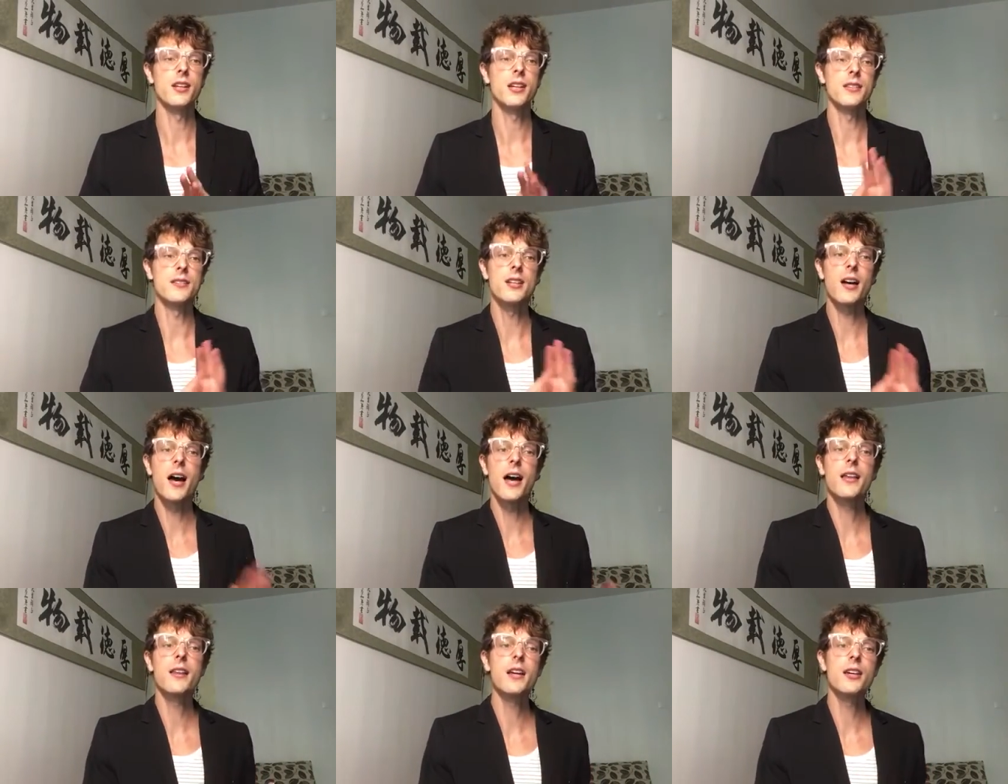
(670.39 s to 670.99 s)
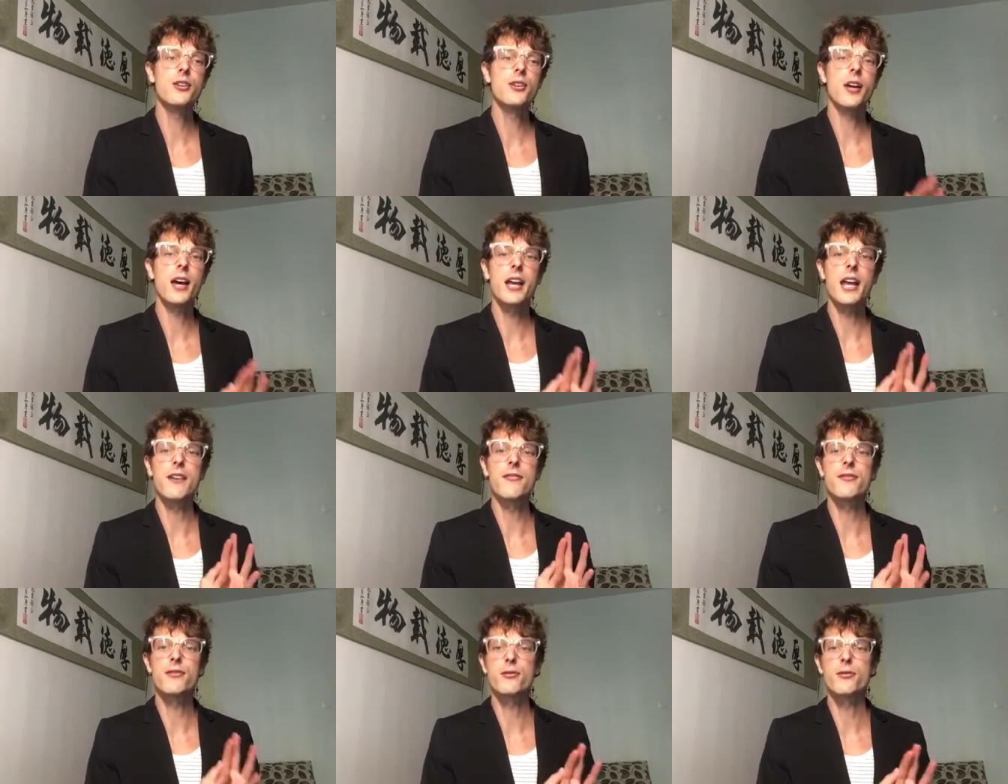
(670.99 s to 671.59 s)
In Thailand, you got
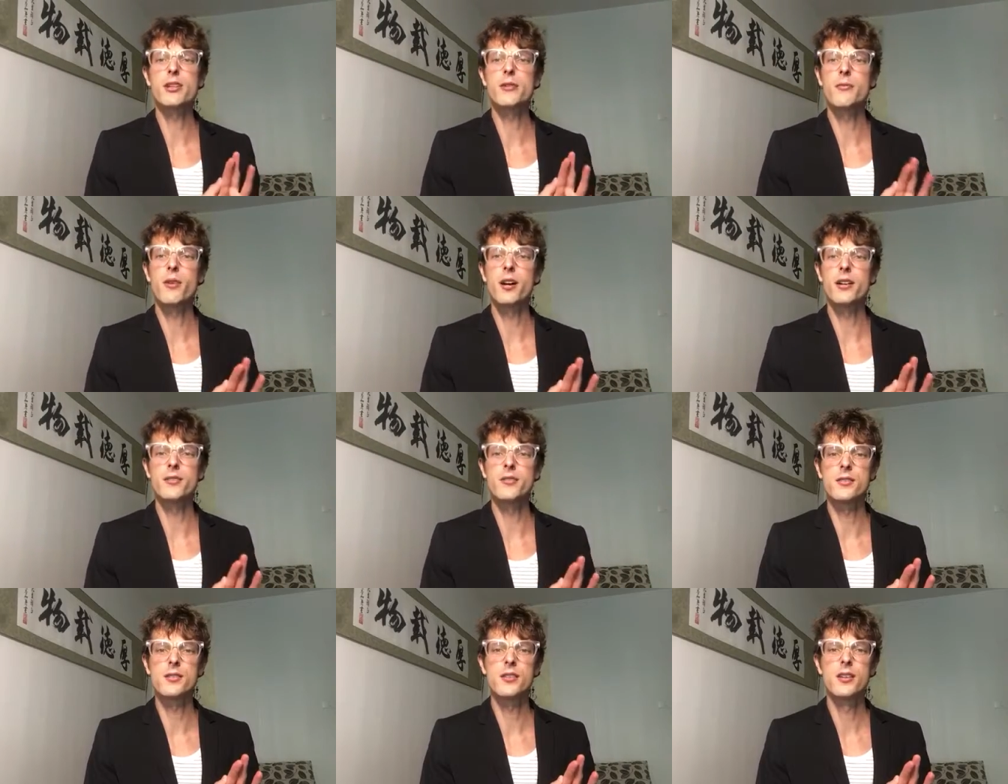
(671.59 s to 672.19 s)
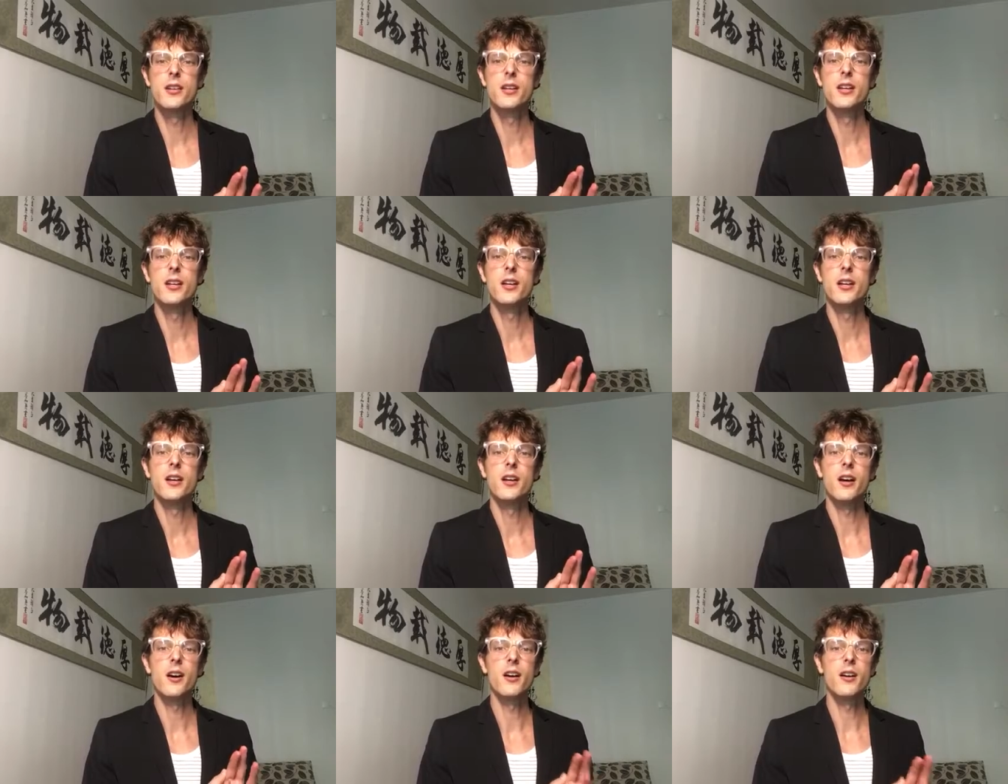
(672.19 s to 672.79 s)
to have 3 months
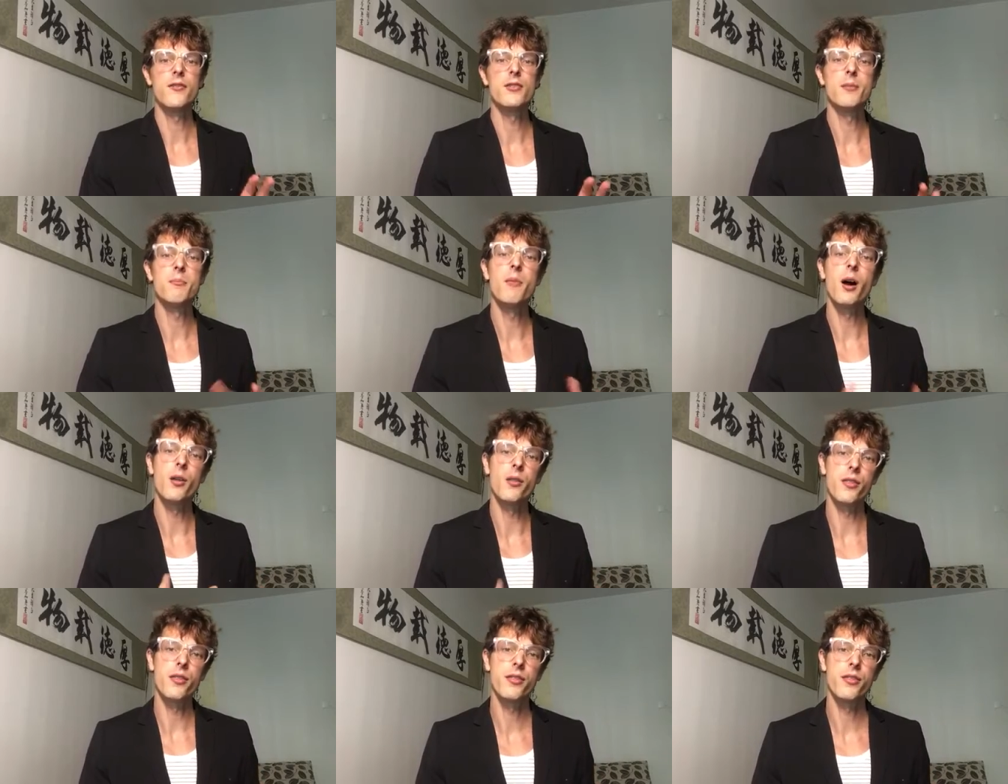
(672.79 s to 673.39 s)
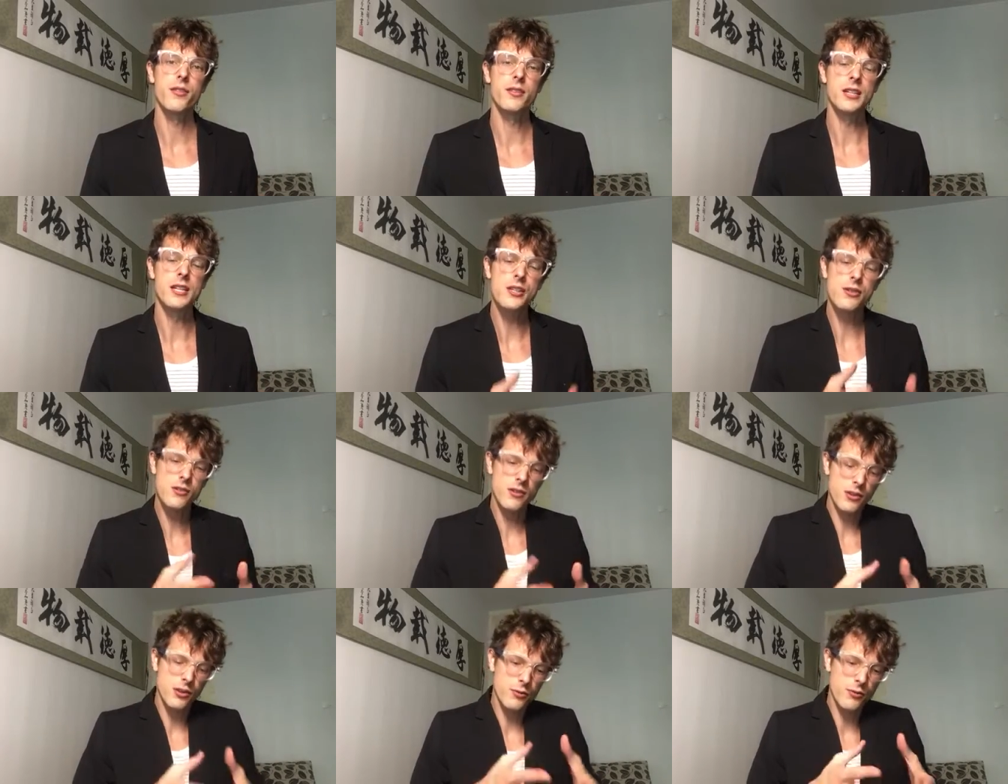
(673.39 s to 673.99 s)
of the month.
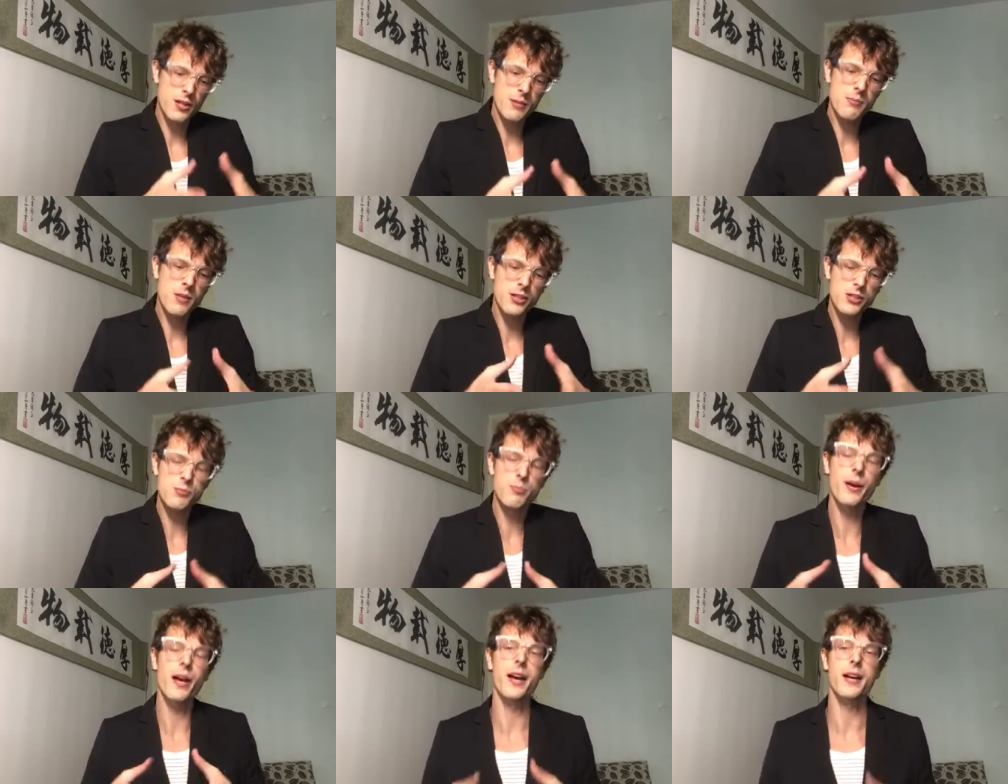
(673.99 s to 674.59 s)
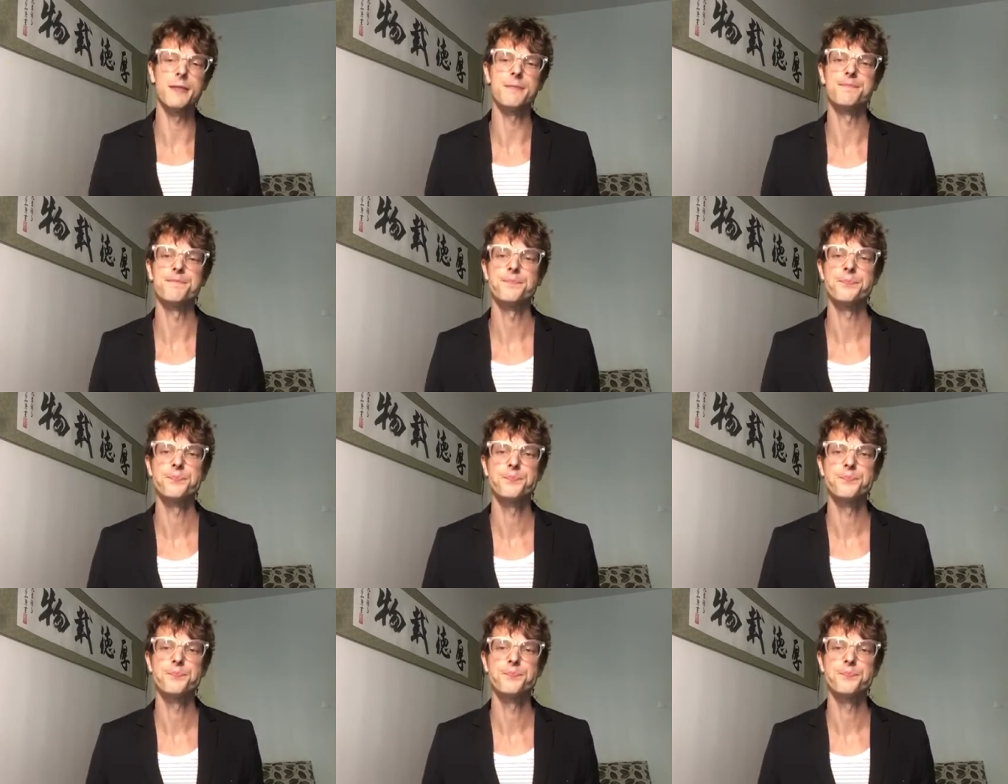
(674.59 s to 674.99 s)
3 months pay